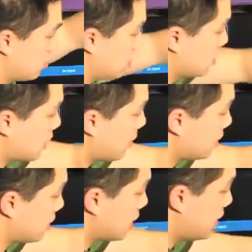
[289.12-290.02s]
And same on
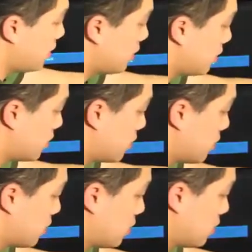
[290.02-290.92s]
this end.
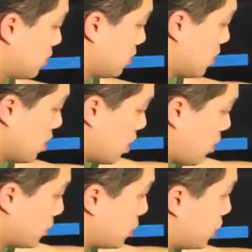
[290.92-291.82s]
And what you